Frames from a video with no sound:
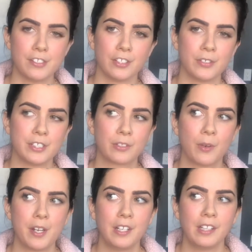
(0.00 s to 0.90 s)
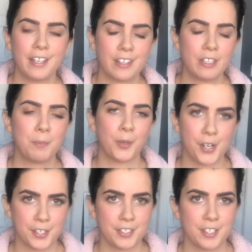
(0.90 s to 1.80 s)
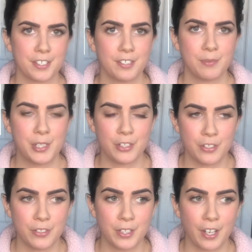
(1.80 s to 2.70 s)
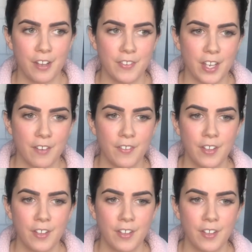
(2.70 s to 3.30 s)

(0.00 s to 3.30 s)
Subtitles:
So it's quite a lengthy process when you're doing IVF.